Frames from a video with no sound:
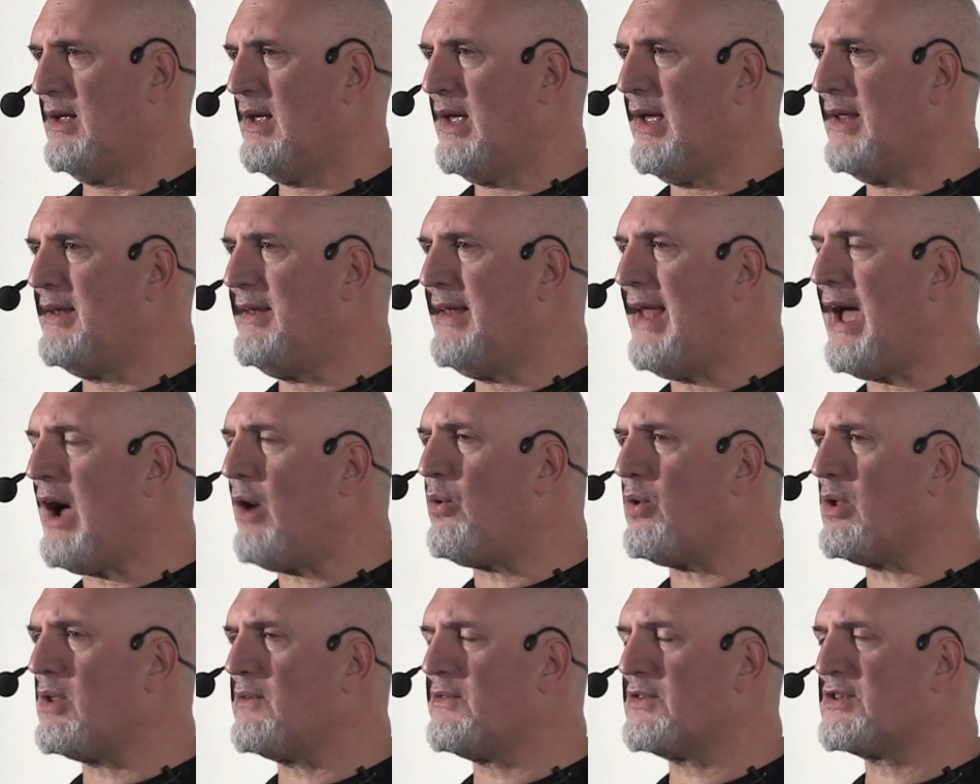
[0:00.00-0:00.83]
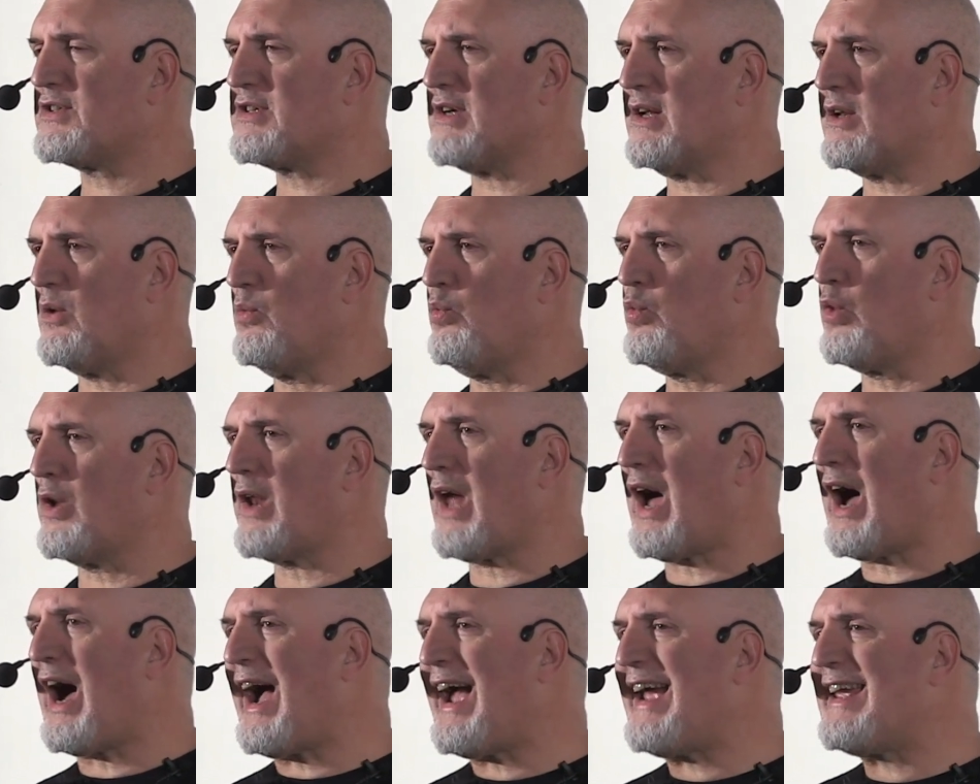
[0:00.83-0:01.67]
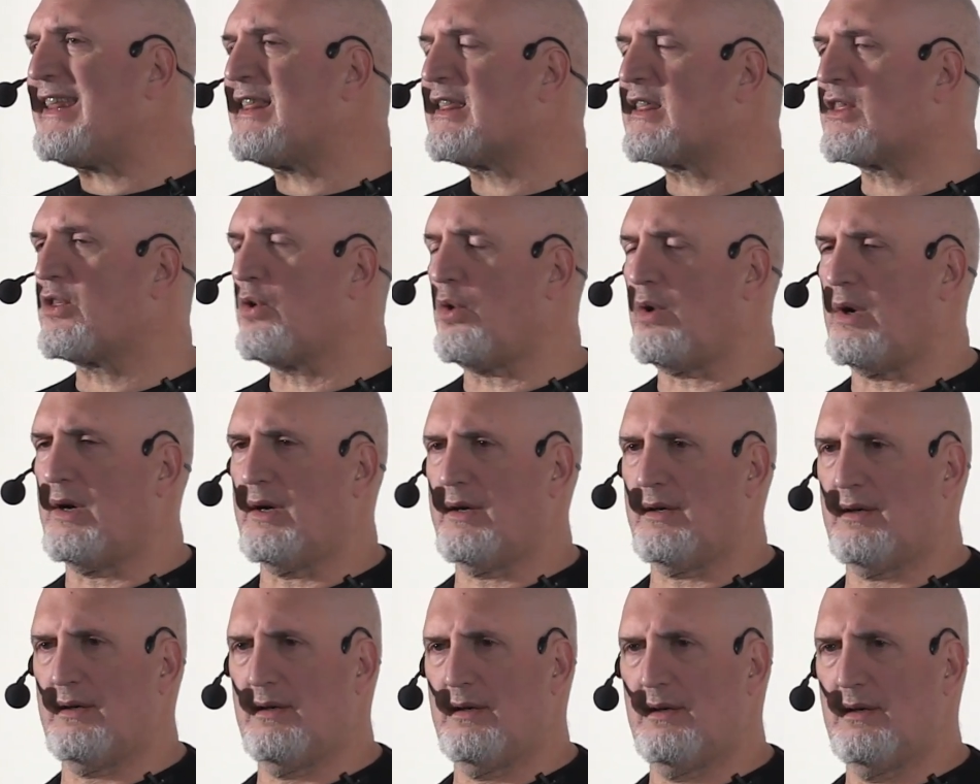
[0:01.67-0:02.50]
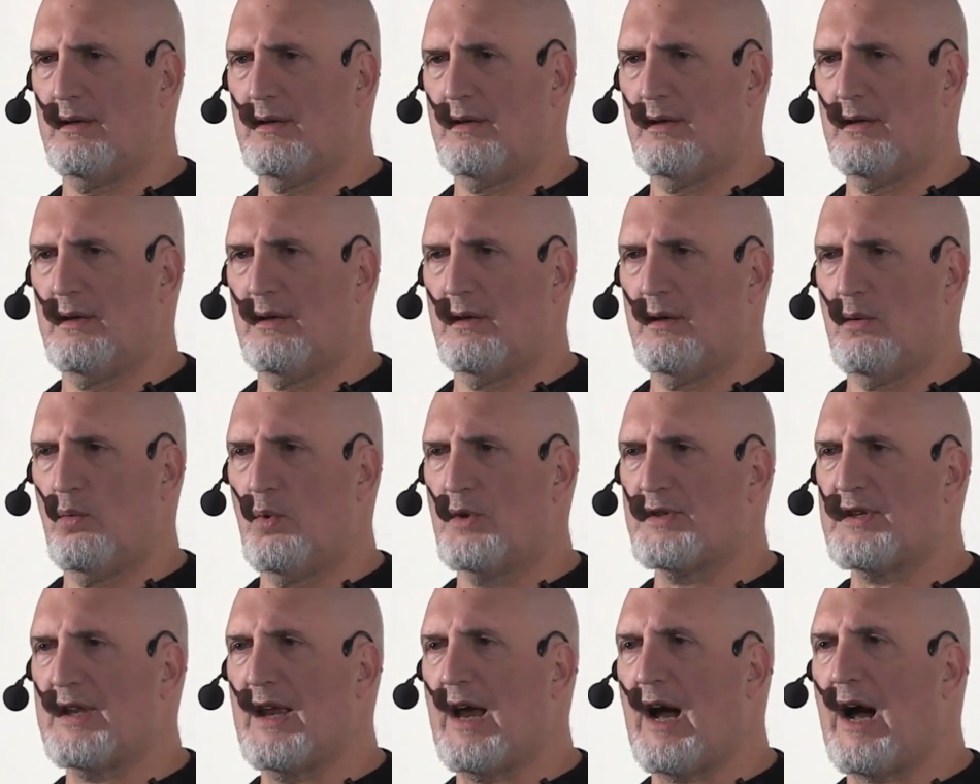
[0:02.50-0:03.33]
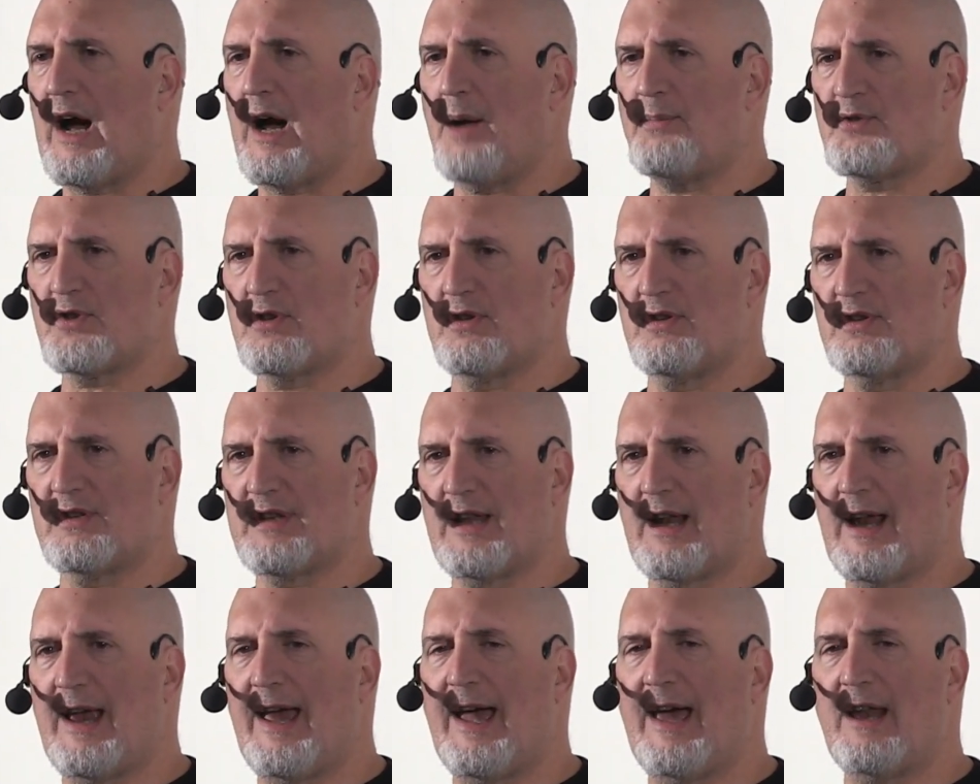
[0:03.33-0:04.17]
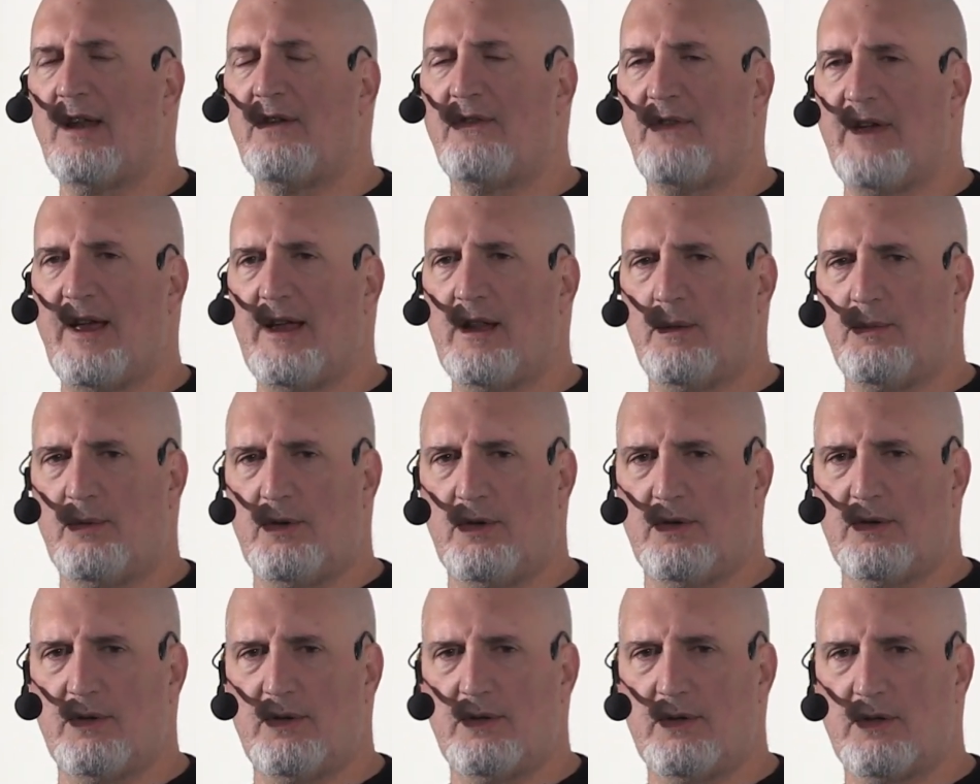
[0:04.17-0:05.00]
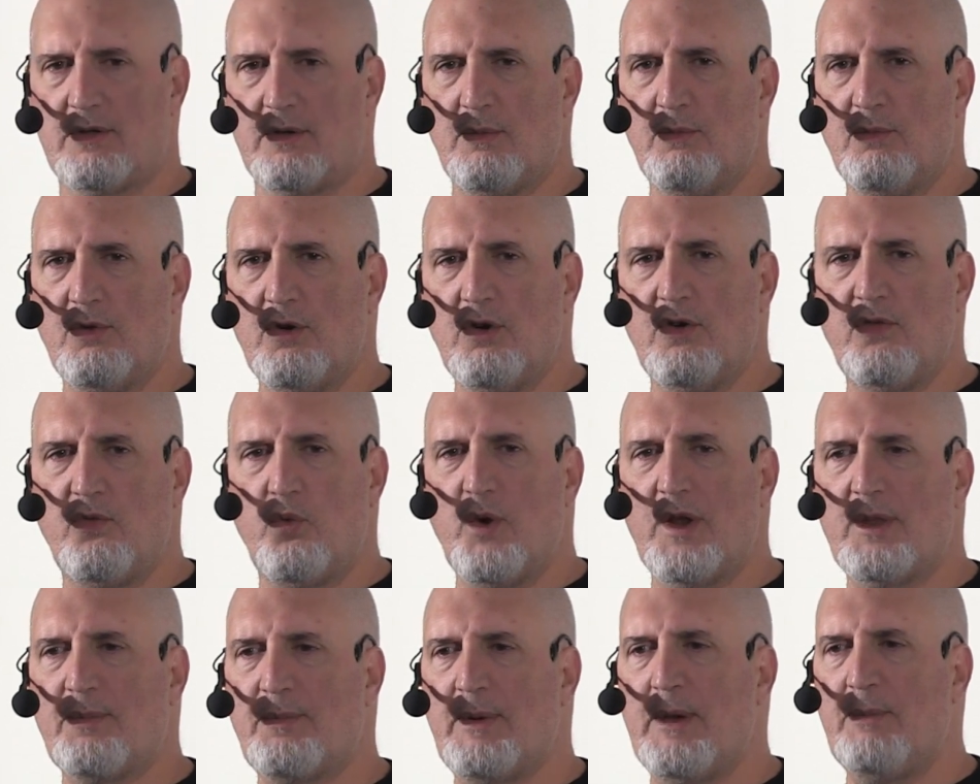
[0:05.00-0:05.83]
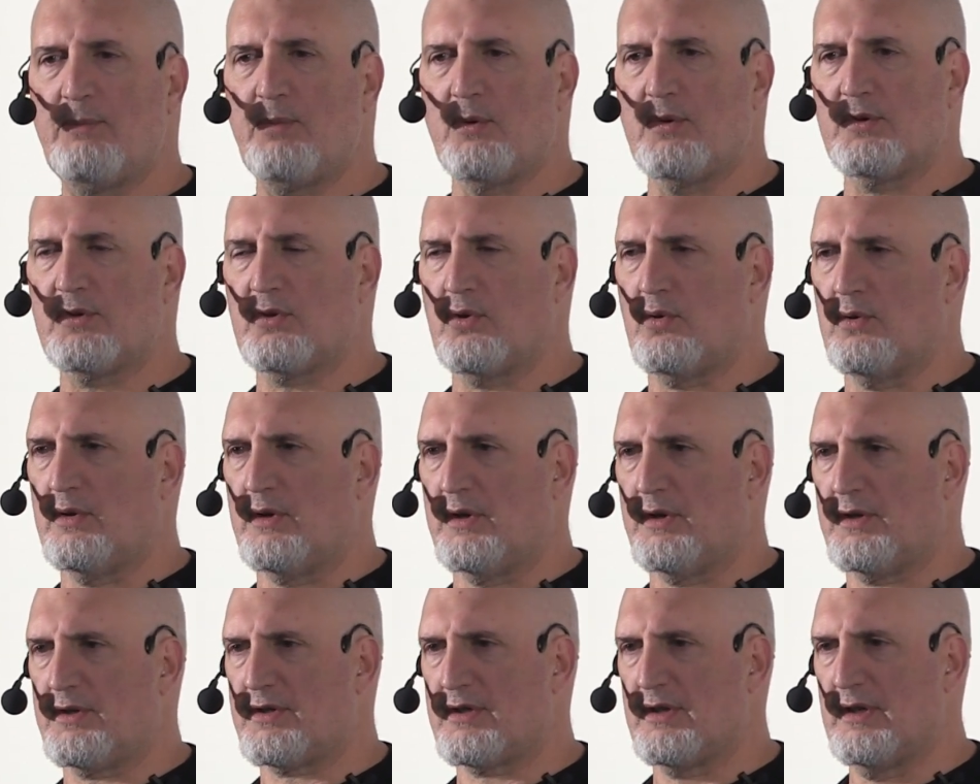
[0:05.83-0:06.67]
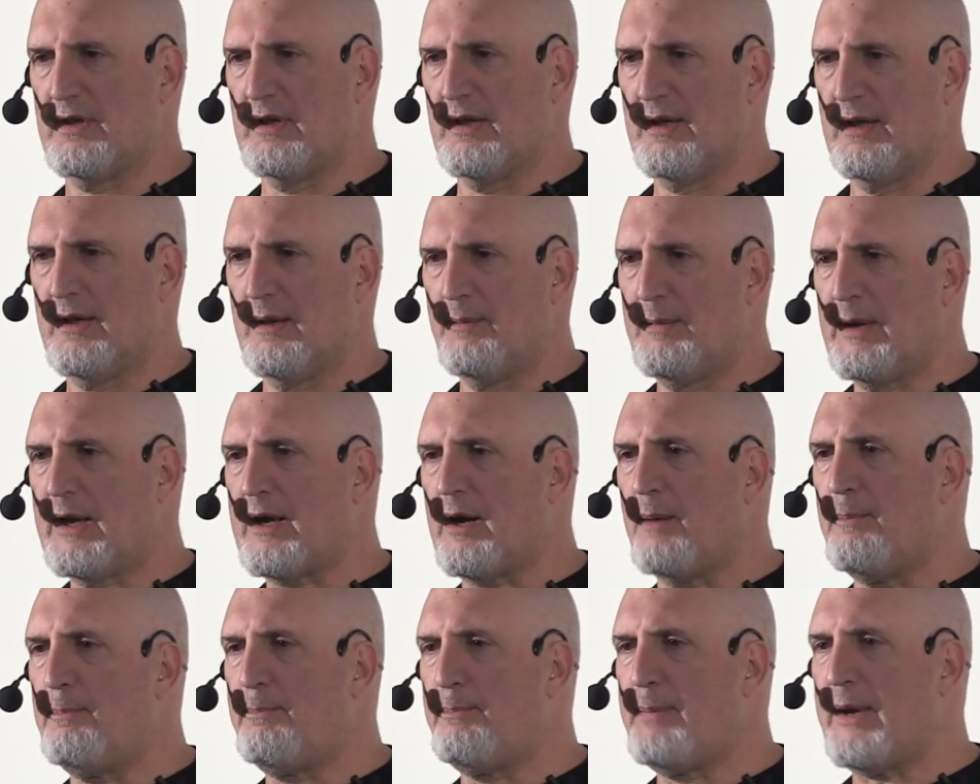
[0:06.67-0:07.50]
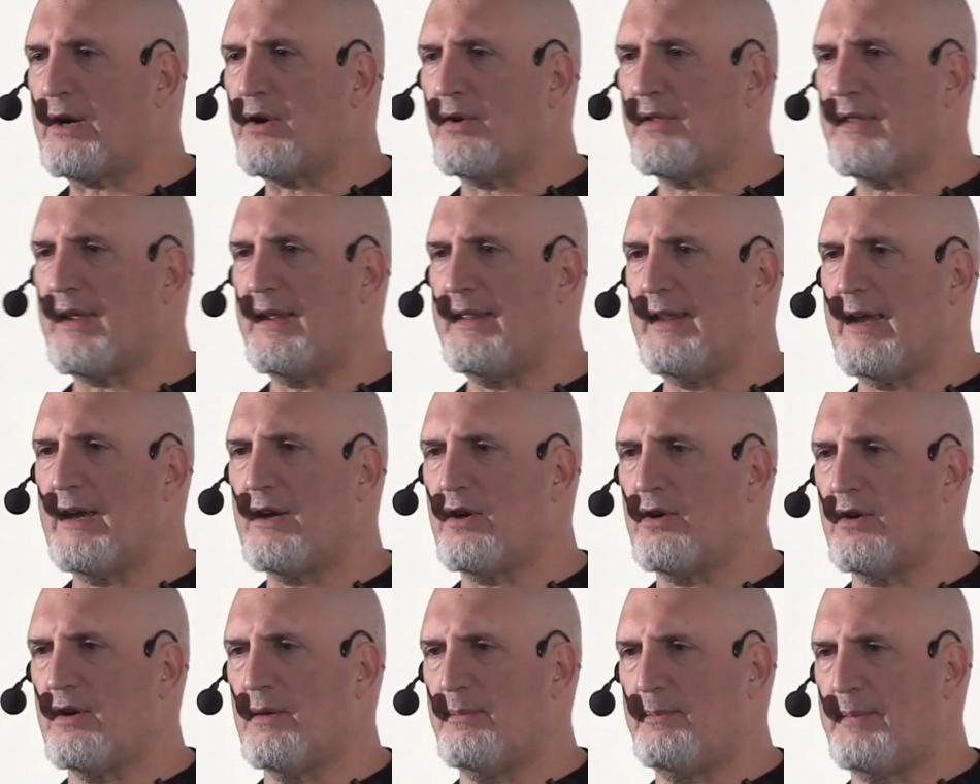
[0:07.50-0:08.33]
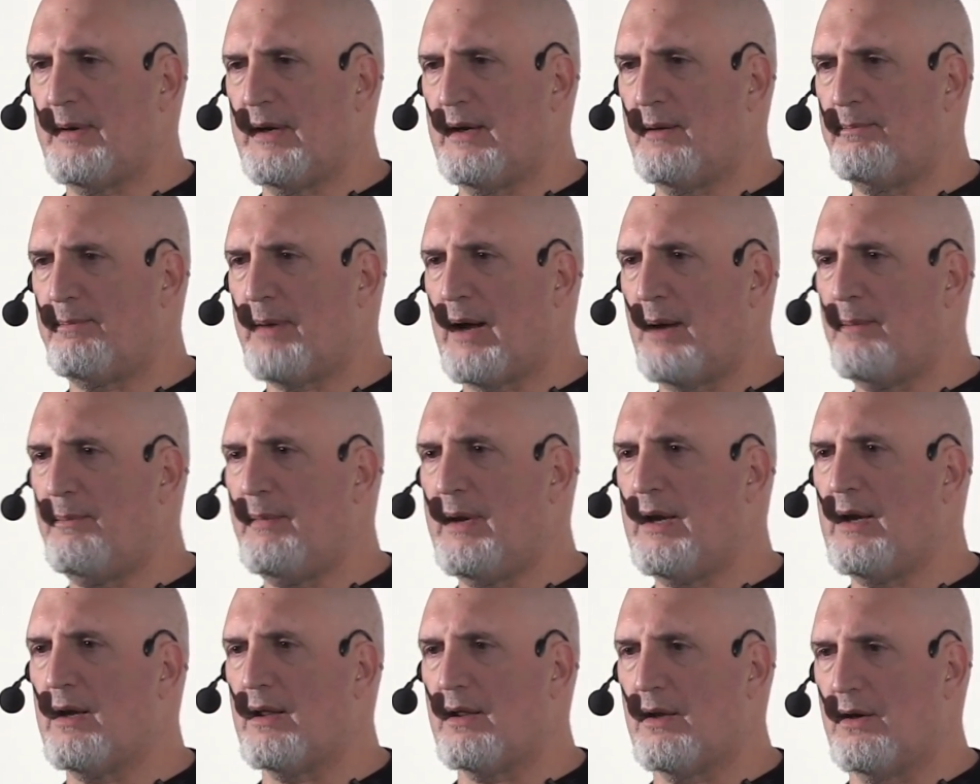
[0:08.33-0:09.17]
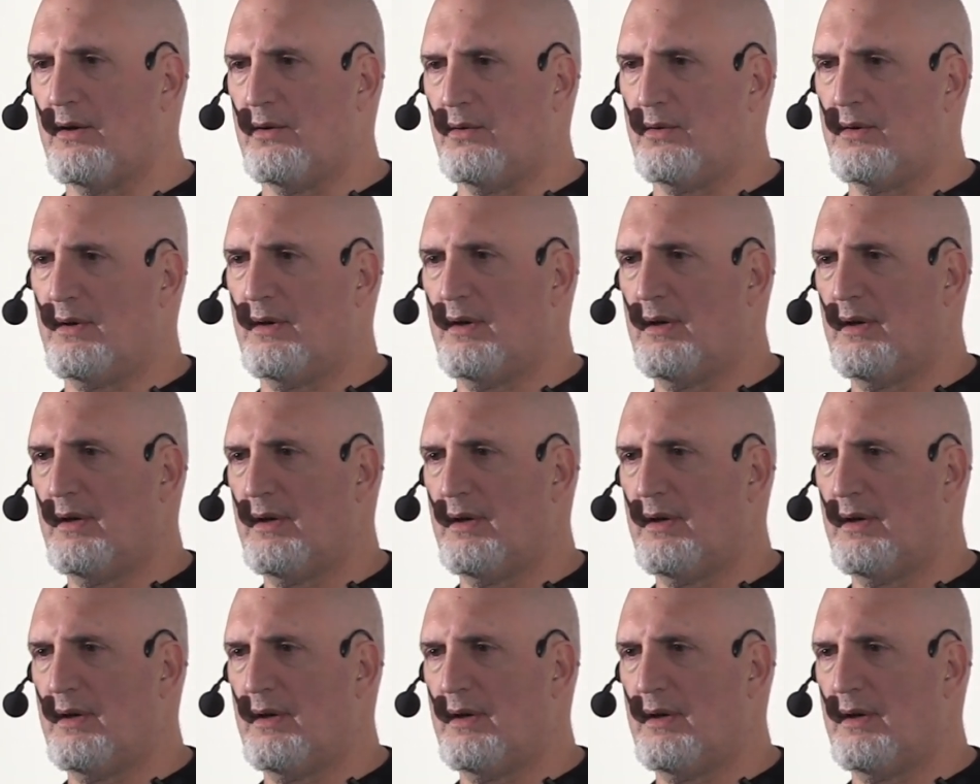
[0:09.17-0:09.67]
And now all of a sudden, what I thought was the options that I had available to move with people towards become bigger than they could have been by me alone.